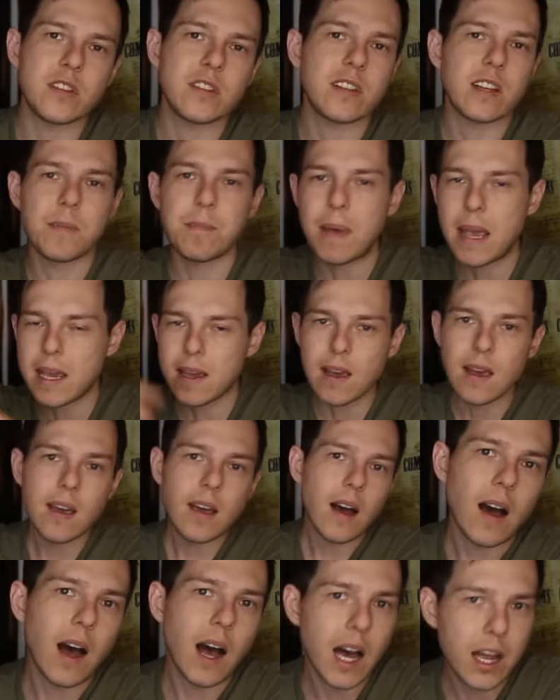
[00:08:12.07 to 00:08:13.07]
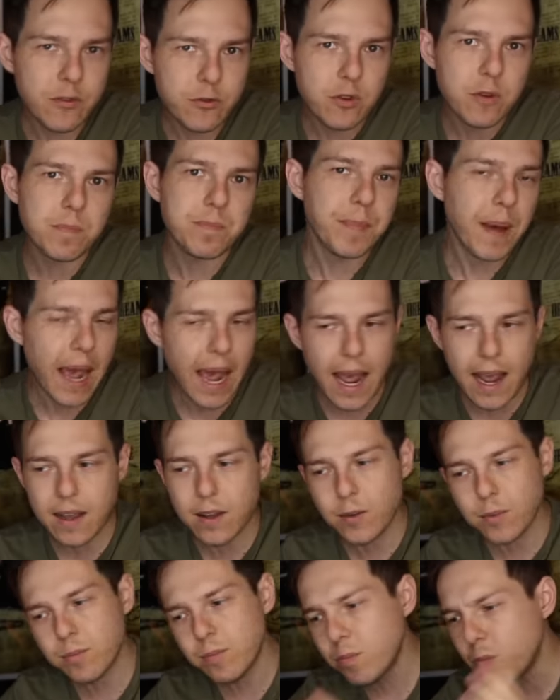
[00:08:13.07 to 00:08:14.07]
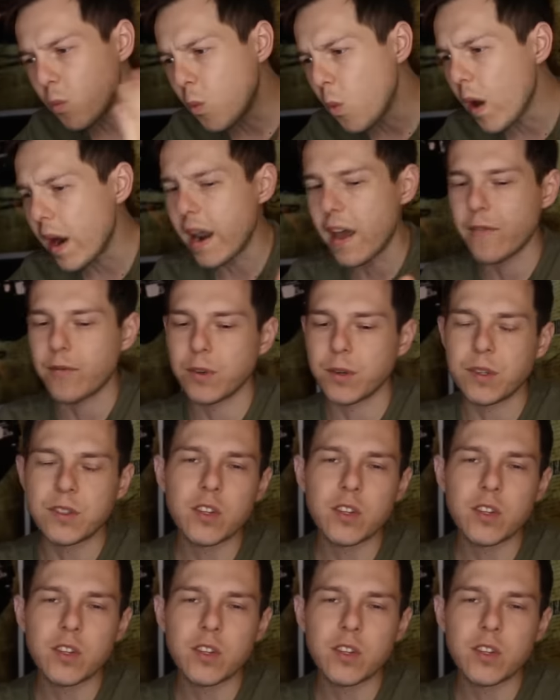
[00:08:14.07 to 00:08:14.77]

she's gonna make a hundred back, whatever.